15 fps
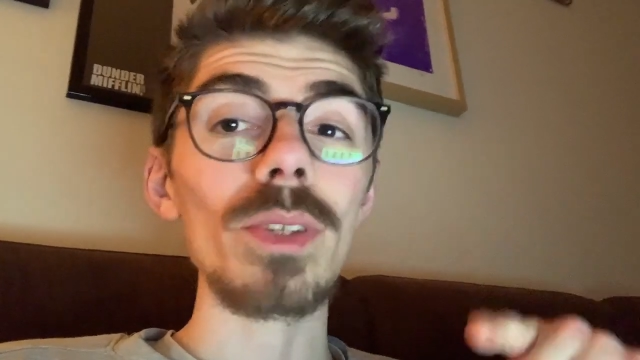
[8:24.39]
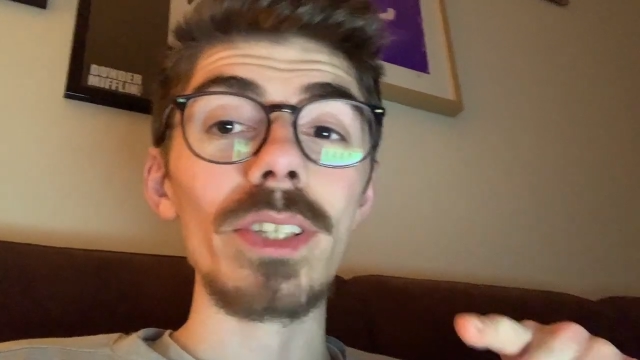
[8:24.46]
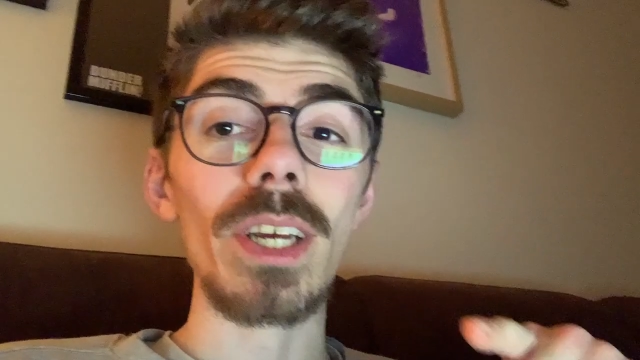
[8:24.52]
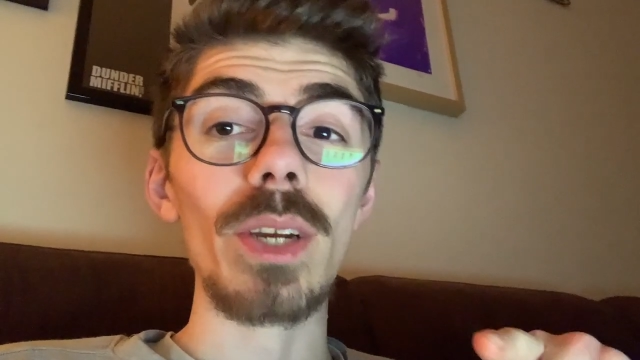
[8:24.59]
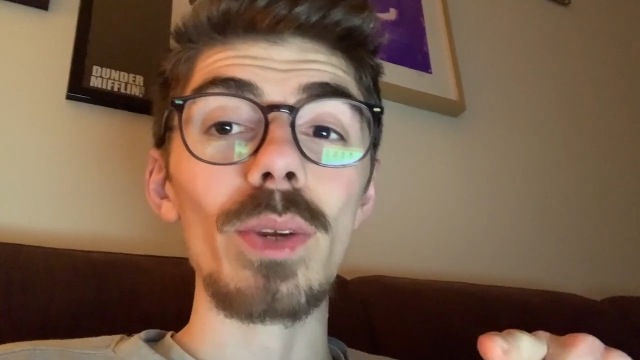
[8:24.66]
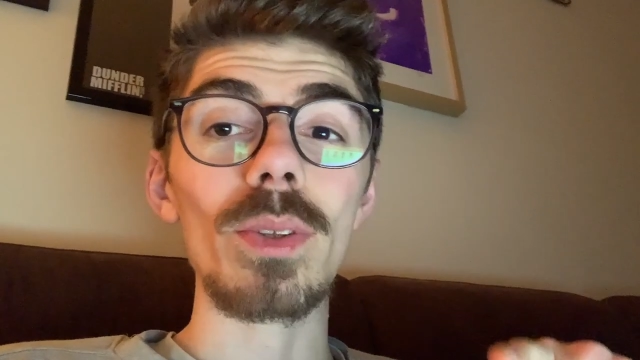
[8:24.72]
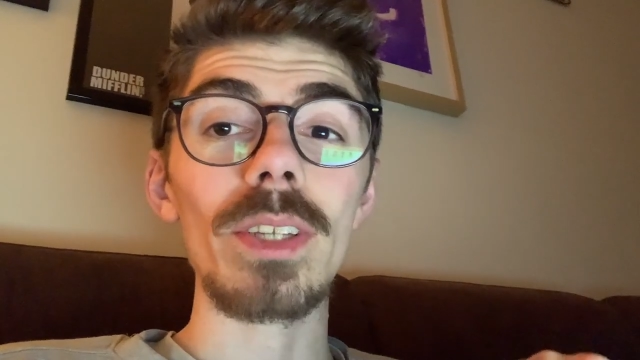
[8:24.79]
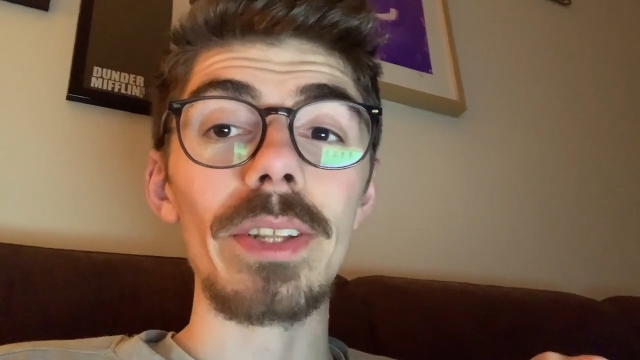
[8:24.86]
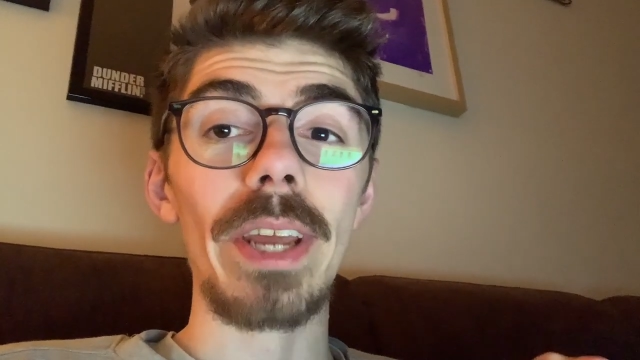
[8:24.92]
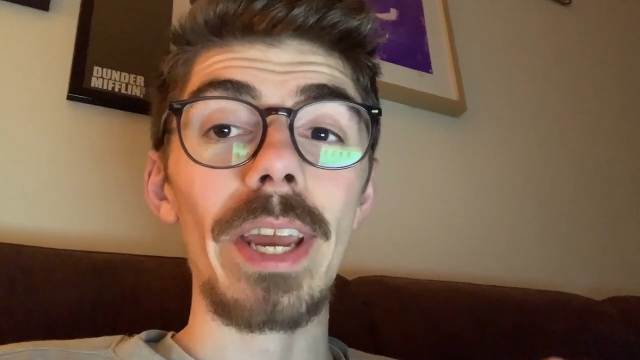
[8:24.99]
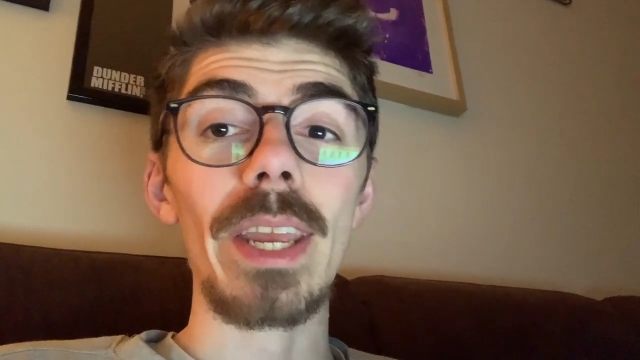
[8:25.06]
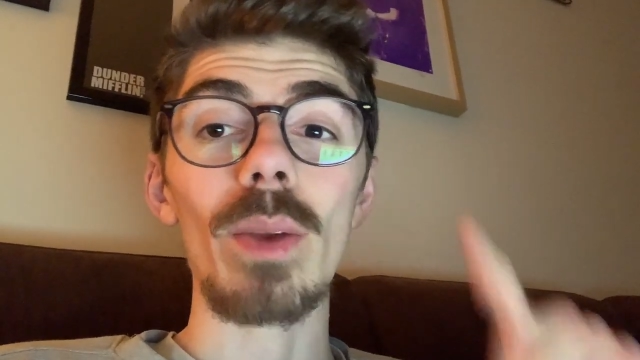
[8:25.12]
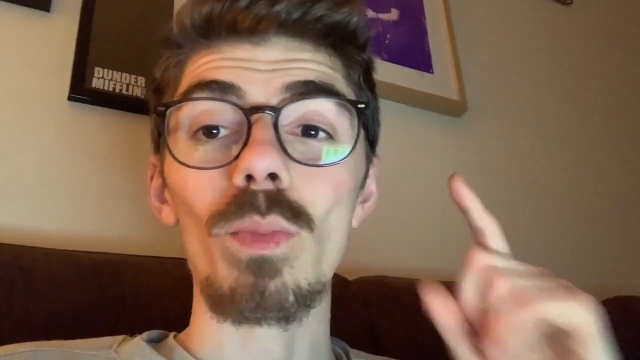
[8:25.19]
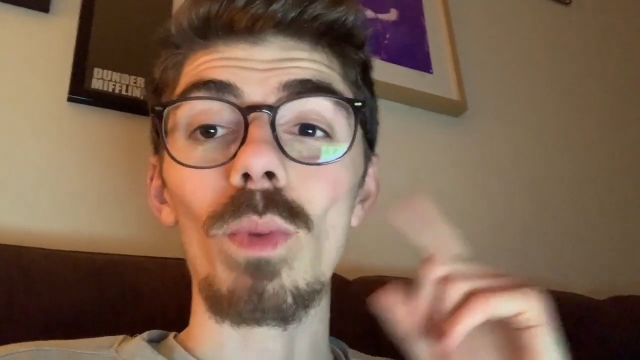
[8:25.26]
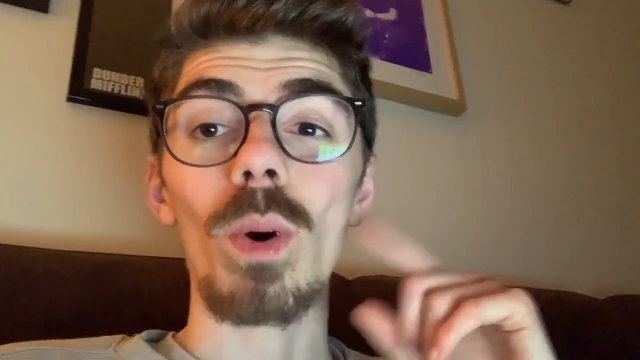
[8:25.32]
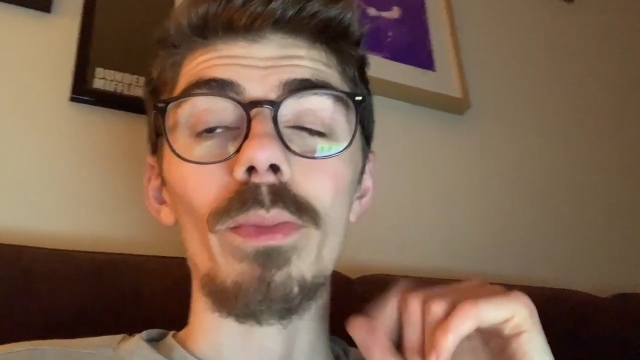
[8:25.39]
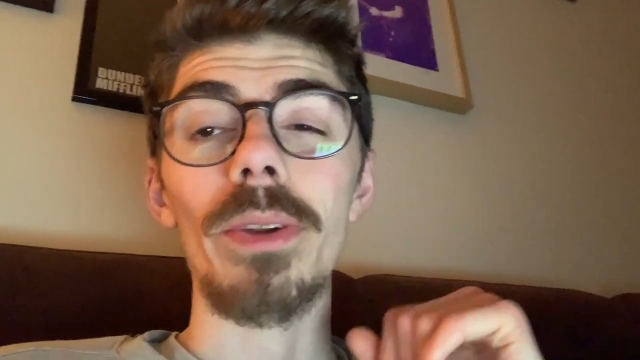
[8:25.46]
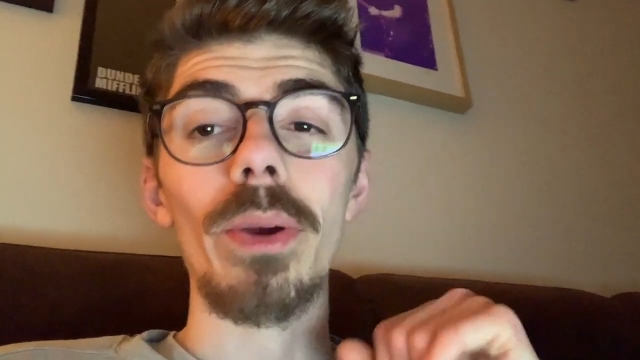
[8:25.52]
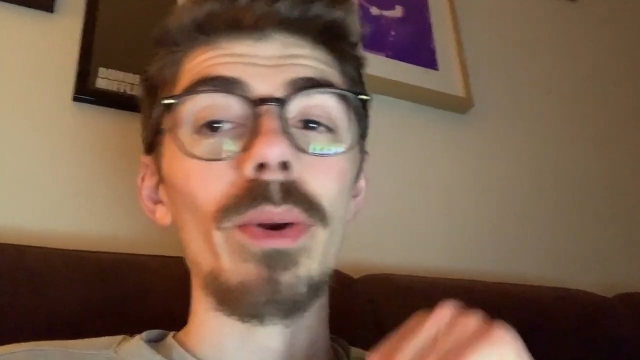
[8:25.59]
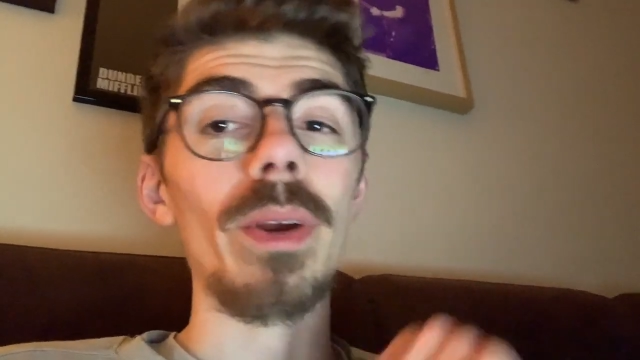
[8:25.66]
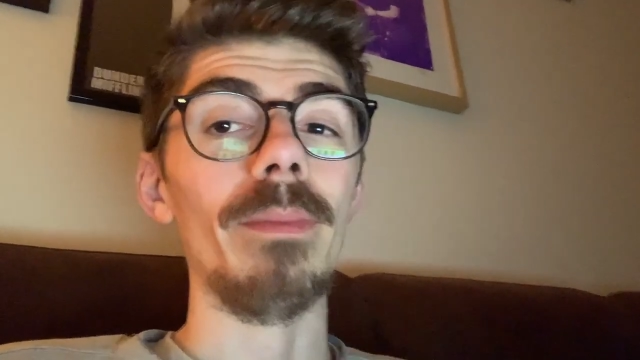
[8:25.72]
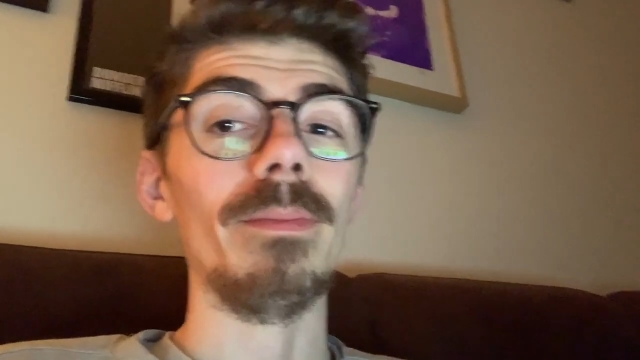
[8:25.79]
tell you on the day what we're
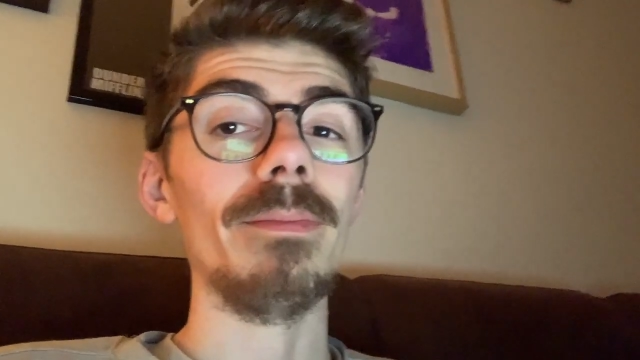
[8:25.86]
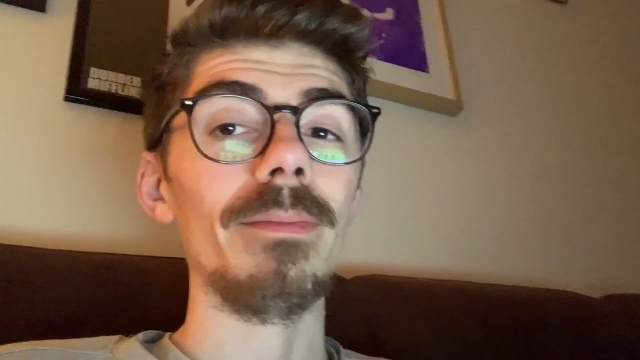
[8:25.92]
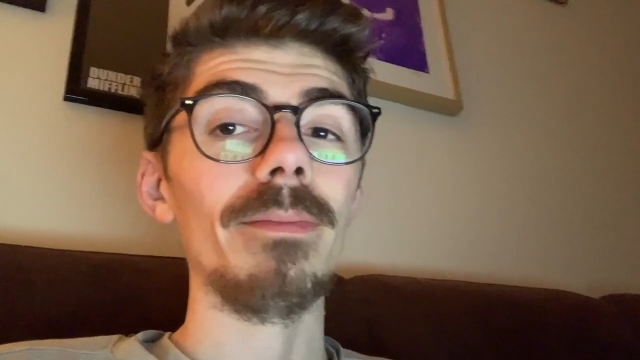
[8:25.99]
doing.